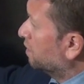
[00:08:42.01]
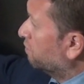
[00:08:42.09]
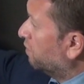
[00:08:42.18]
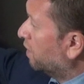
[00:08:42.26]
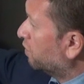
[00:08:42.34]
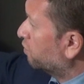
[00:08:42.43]

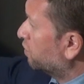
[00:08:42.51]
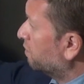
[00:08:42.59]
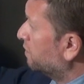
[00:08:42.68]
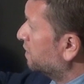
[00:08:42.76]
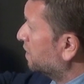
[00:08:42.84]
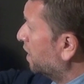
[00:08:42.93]
One of
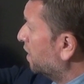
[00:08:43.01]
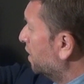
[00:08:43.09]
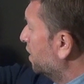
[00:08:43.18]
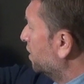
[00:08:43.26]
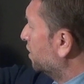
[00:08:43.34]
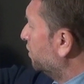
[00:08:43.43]
them is a
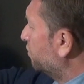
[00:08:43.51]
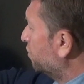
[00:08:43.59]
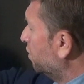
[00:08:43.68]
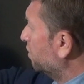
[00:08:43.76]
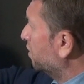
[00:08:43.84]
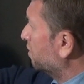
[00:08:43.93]

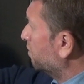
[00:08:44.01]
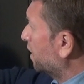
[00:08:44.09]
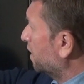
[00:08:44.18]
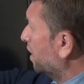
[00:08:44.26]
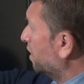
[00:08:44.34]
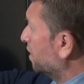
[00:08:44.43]
Newtonian
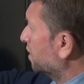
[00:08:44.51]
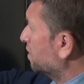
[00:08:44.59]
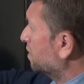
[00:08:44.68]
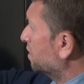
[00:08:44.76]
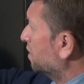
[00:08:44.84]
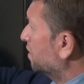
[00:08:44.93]
mechanics.